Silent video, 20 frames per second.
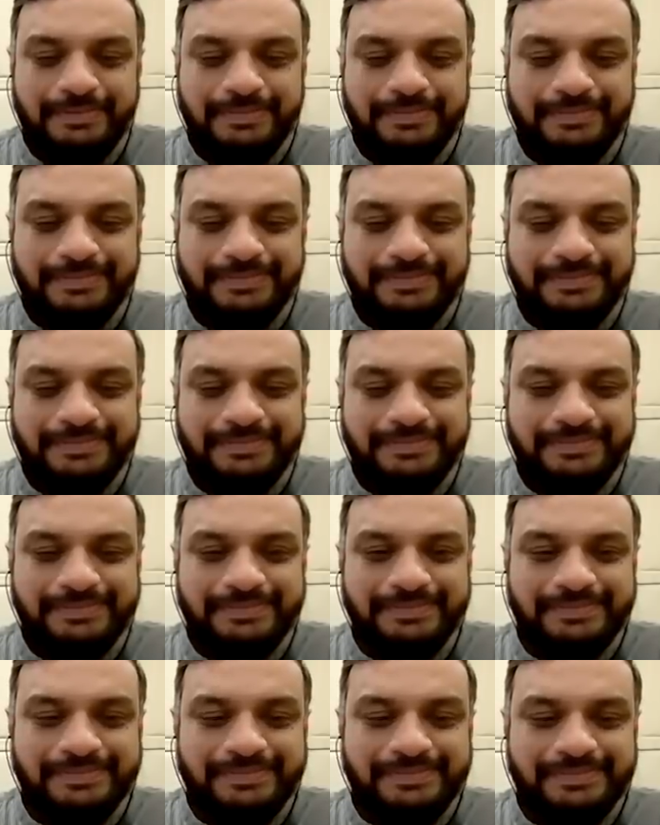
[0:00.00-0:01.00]

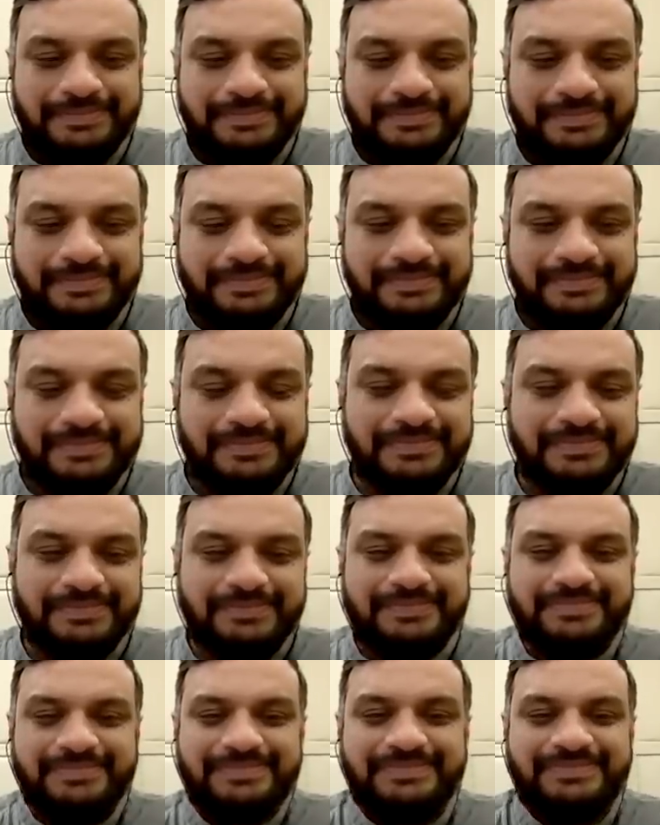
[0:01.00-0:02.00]

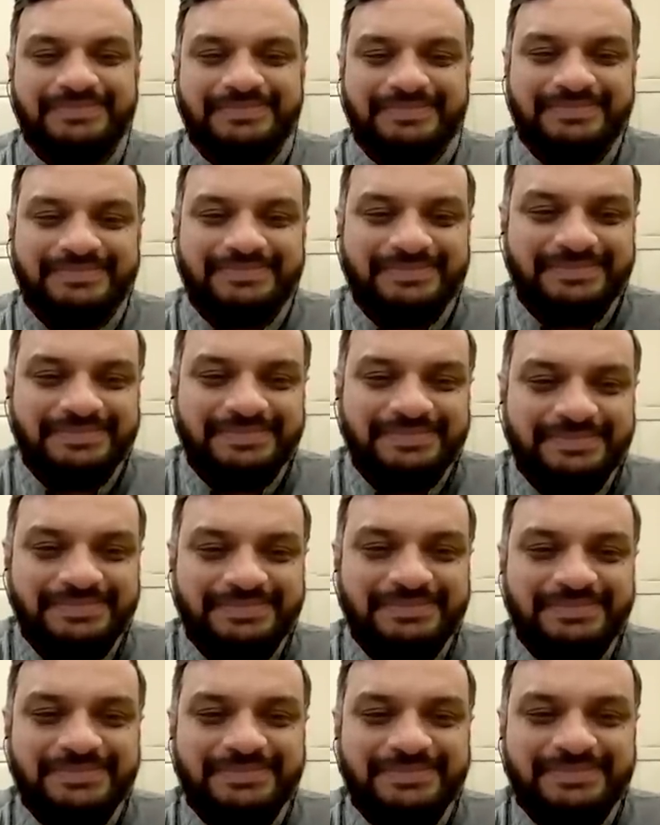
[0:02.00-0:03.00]

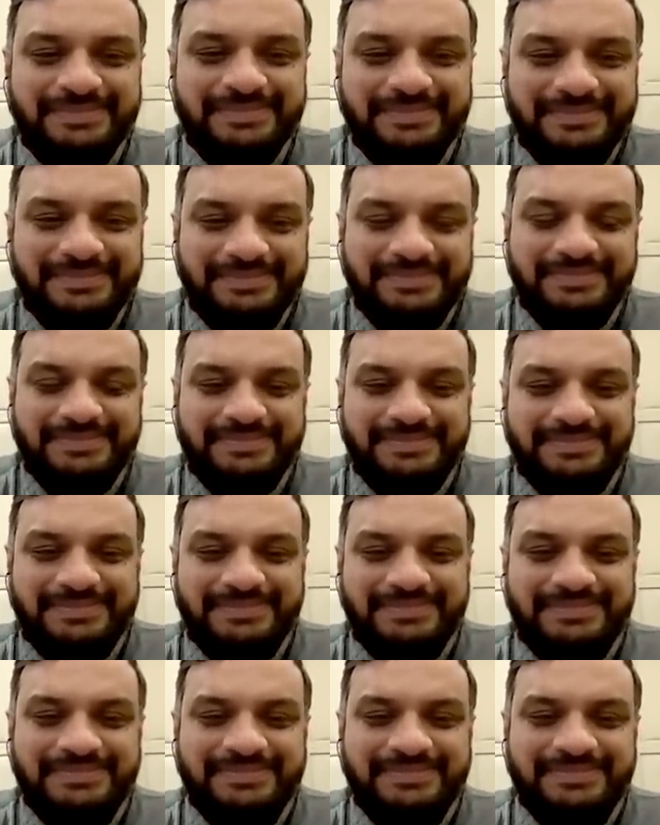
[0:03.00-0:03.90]
No words are spoken by the person on screen.